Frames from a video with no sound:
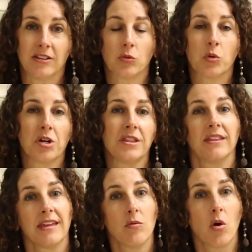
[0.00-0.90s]
They're worried
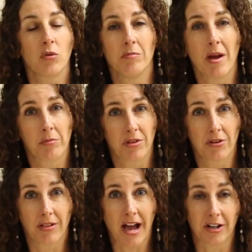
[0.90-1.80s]
that they won't remember
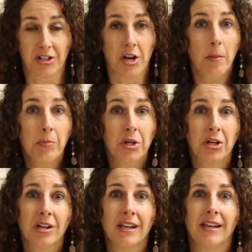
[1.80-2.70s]
their locker
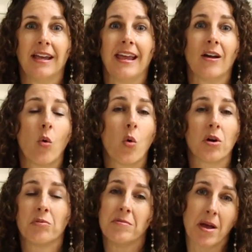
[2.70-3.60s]
number
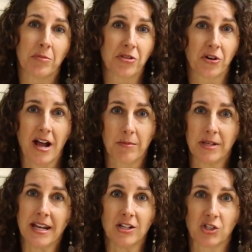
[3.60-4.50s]
or remember their
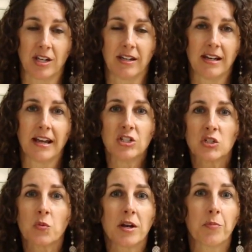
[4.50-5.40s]
combination. And I
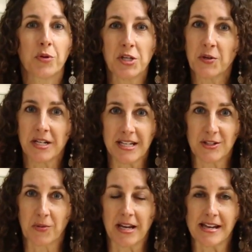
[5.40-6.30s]
just want to put you at
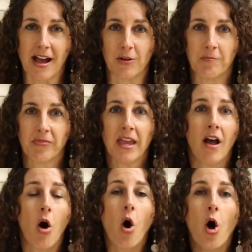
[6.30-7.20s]
ease right now.
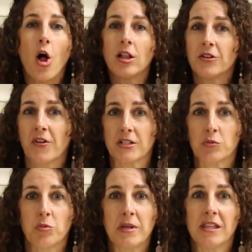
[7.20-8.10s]
All of
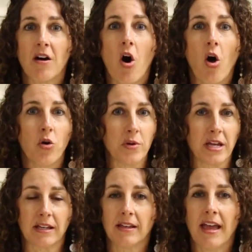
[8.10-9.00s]
us will be in the
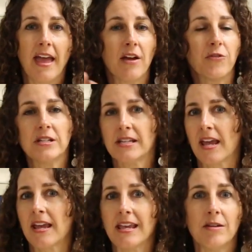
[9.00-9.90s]
hallway every
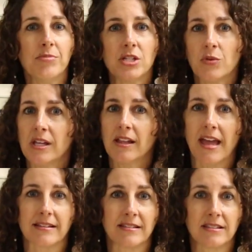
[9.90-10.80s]
day in between
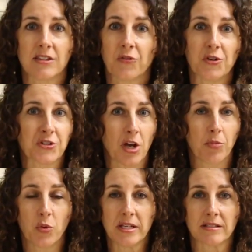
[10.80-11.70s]
classes the first
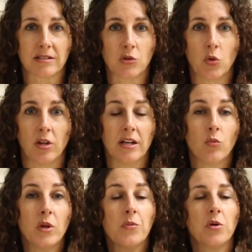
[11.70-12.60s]
couple weeks of school,
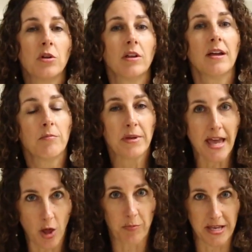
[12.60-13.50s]
and we will
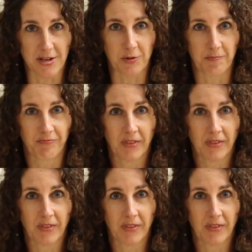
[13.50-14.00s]
be helping you.